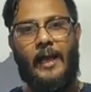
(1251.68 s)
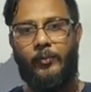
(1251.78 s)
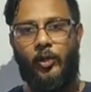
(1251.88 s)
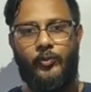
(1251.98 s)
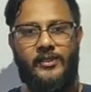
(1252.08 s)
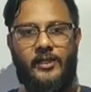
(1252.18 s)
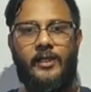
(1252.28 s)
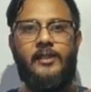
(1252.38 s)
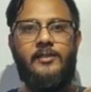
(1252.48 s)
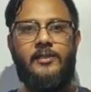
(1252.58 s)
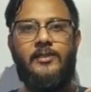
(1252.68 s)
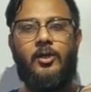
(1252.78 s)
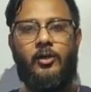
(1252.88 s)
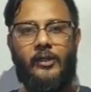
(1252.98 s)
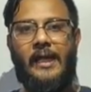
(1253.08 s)
I'm always there.
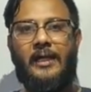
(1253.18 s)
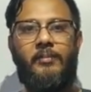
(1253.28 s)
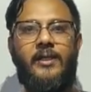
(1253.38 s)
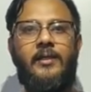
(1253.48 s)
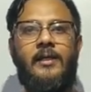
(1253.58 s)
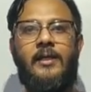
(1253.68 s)
Just contact me,